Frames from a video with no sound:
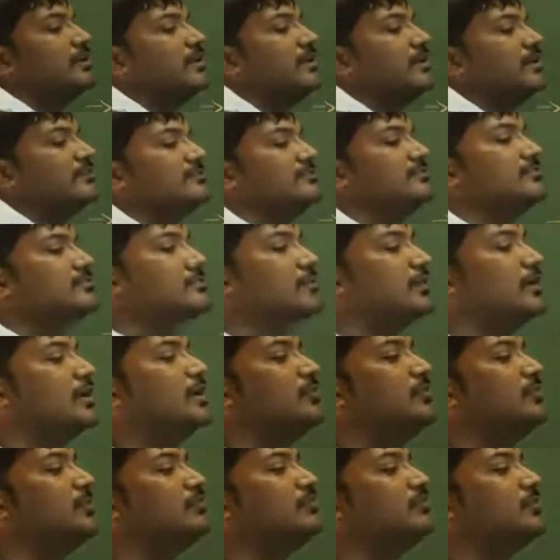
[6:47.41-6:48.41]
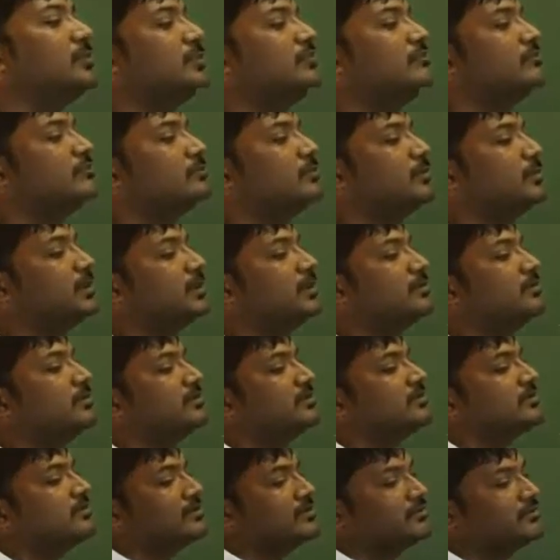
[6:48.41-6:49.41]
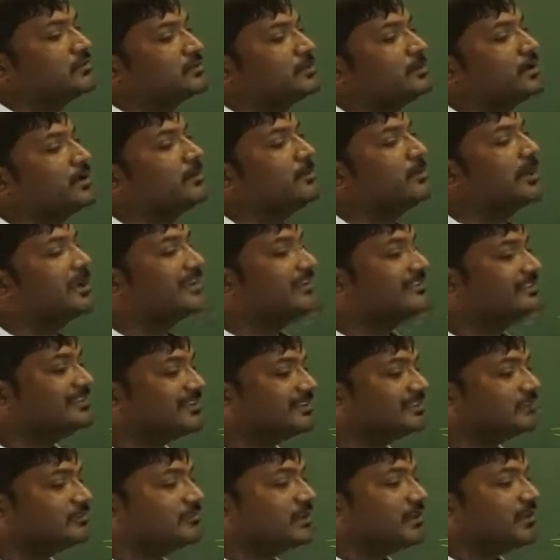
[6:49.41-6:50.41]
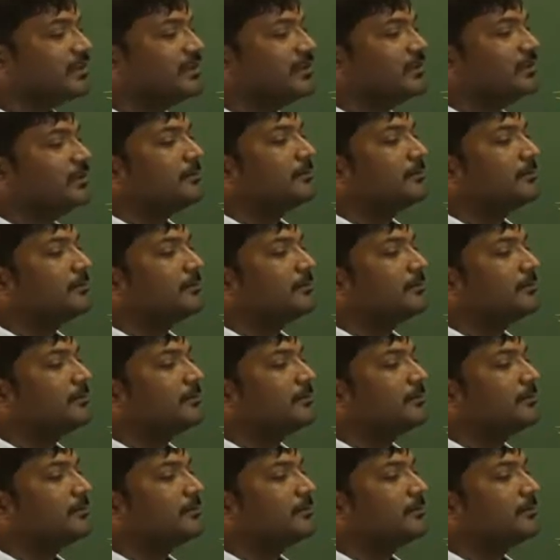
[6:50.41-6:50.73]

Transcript: x square plus y square plus z square minus xy